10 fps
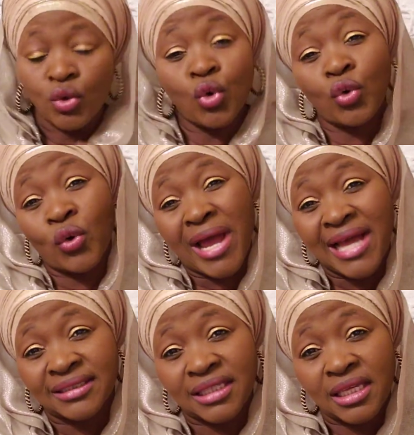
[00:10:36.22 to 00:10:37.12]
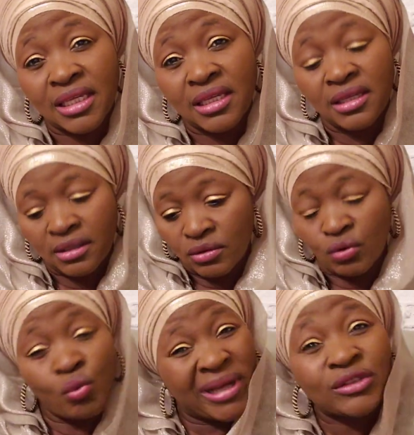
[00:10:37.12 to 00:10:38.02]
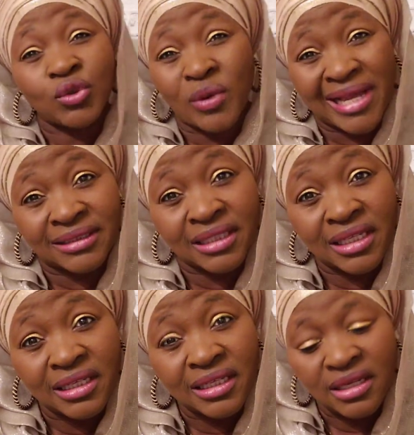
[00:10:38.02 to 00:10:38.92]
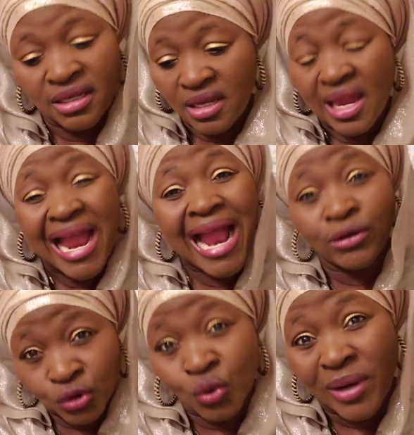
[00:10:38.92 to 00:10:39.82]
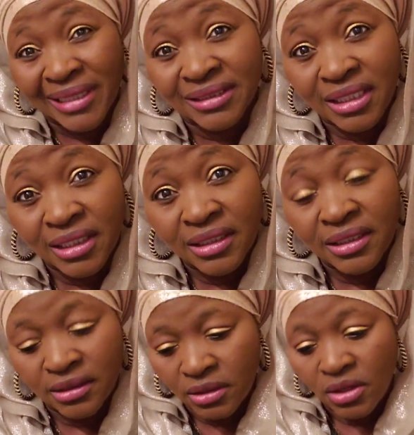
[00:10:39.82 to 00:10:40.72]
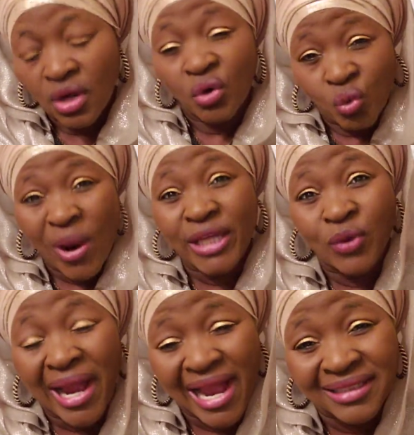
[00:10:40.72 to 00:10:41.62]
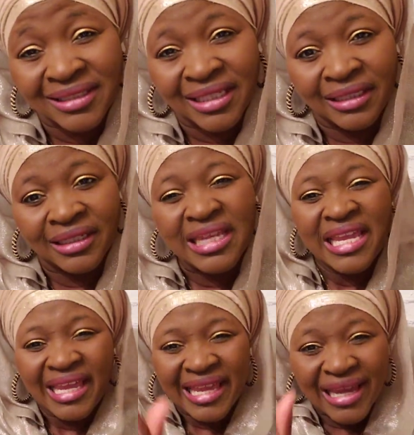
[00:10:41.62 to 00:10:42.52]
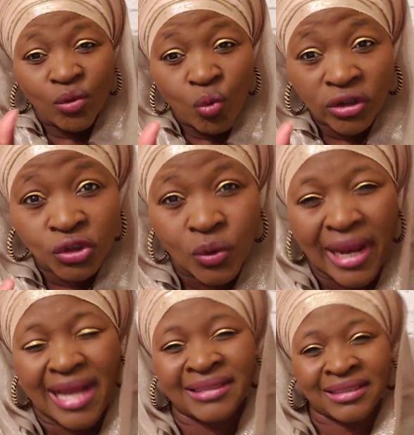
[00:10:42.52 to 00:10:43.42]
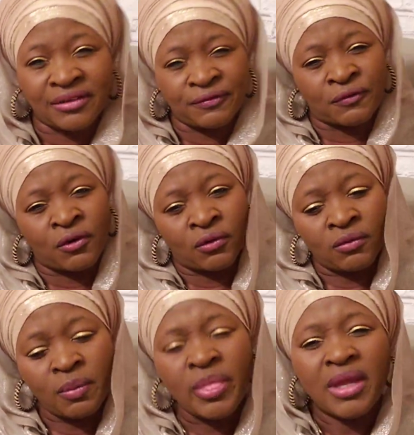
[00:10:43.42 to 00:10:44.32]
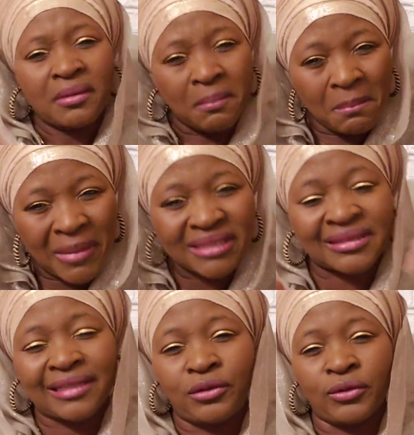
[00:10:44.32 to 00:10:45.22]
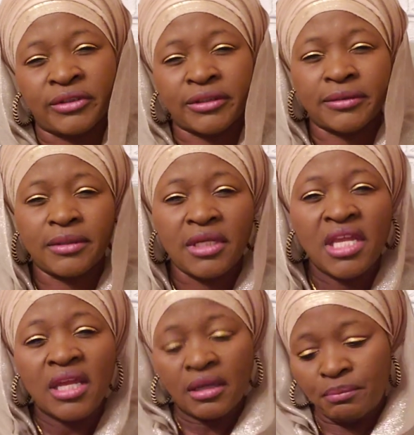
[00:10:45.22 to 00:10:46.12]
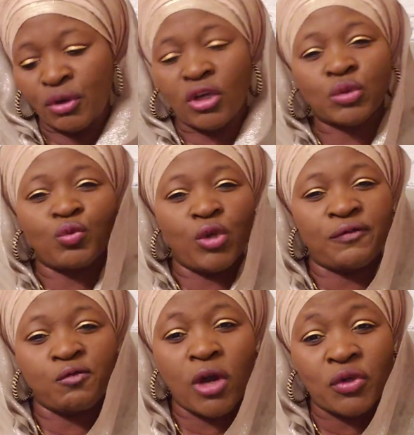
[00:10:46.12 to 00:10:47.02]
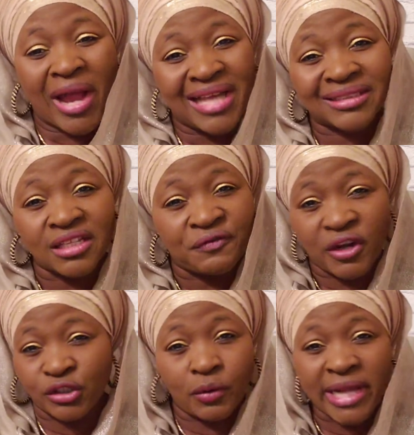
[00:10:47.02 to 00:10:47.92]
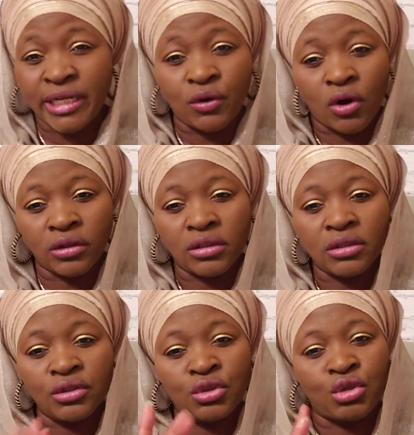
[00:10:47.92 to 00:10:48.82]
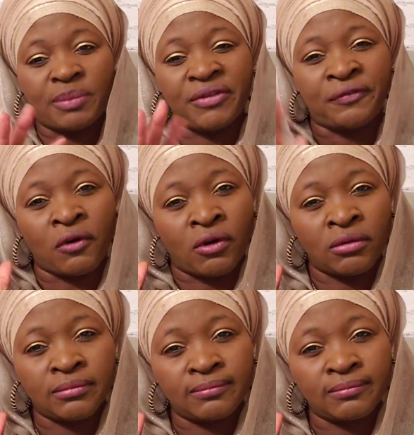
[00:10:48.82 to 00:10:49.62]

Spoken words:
Who to ask, when to ask, how to ask, why you are asking, and what you are asking for. Master those. Because if what you're asking for is already wrong, drop the 4.